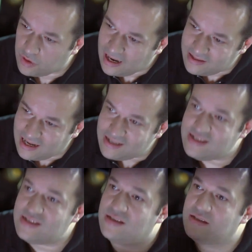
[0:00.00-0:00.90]
add
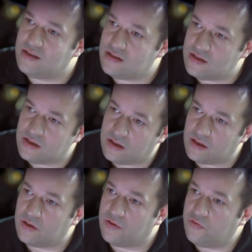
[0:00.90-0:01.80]
assistances
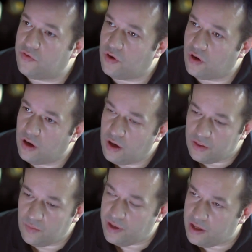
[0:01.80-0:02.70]
for
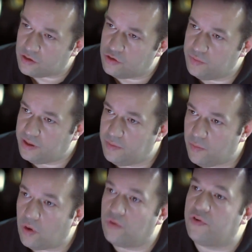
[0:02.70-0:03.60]
the player to be
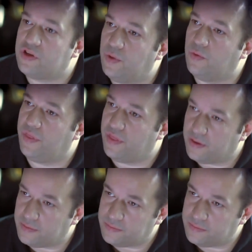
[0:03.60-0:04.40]
more comfortable with.